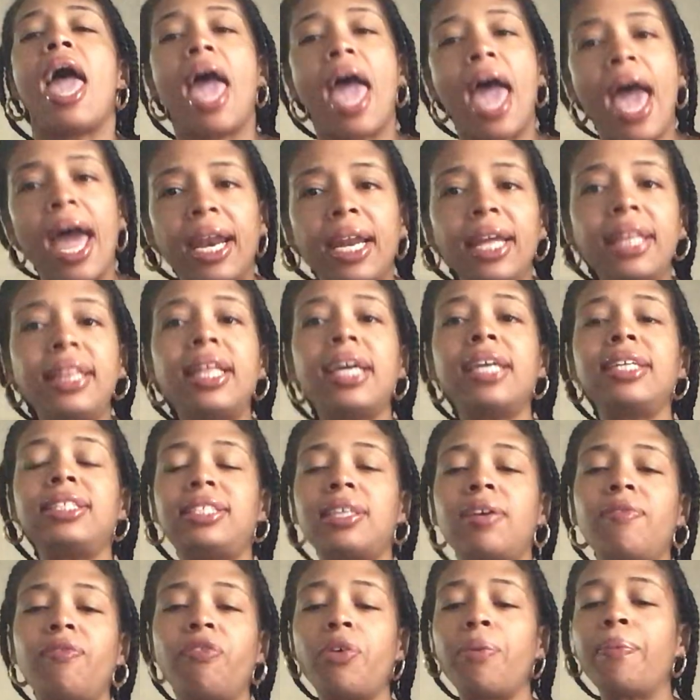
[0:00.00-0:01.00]
Anything
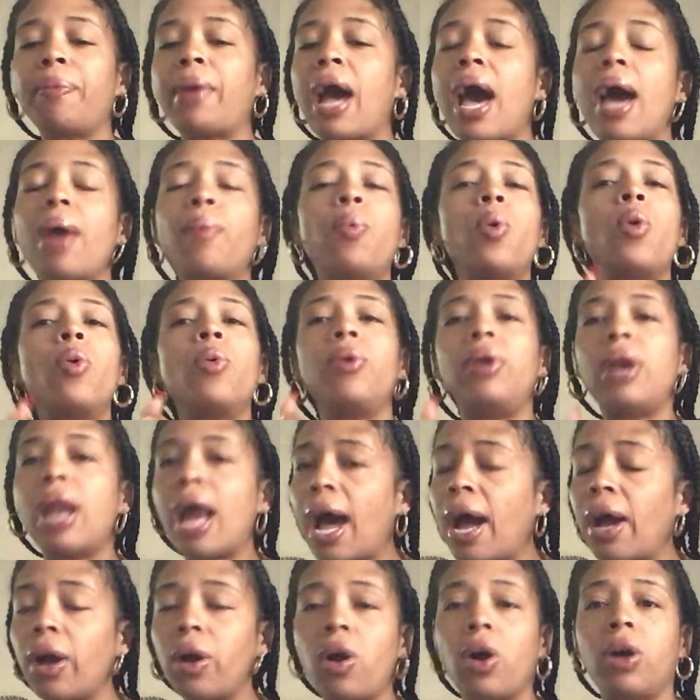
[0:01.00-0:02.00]
sent from God will
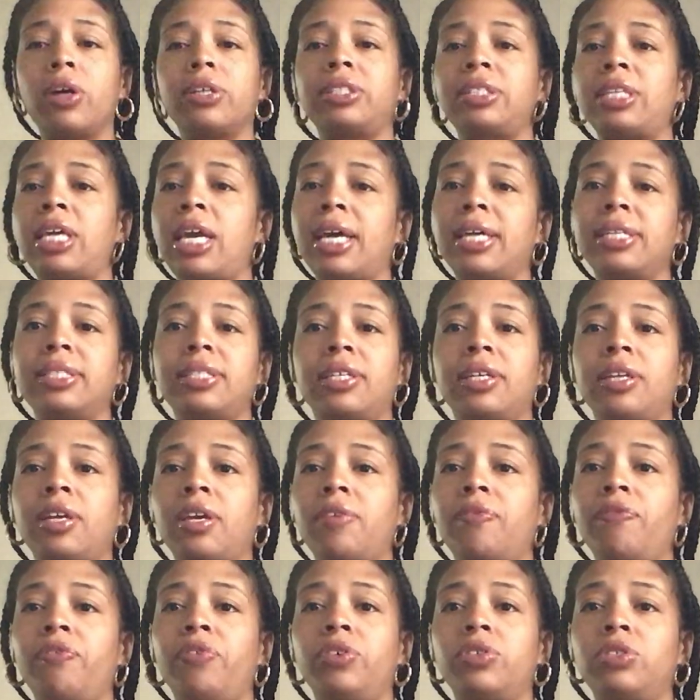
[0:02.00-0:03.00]
not cause chaos and
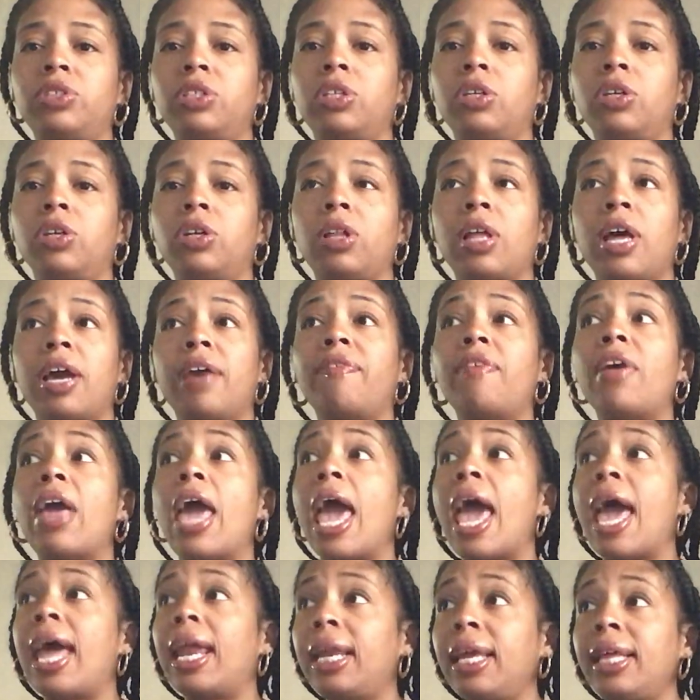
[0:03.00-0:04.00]
confusion in your life.
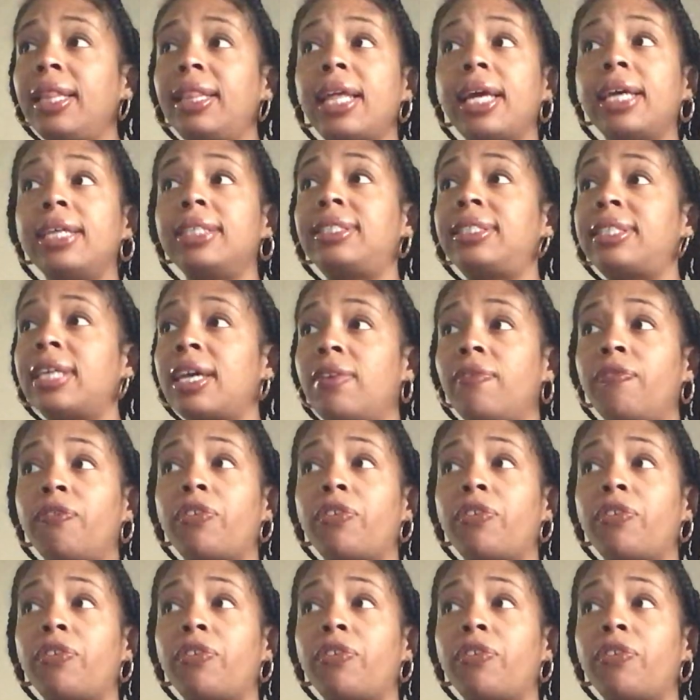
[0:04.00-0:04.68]
Anything sent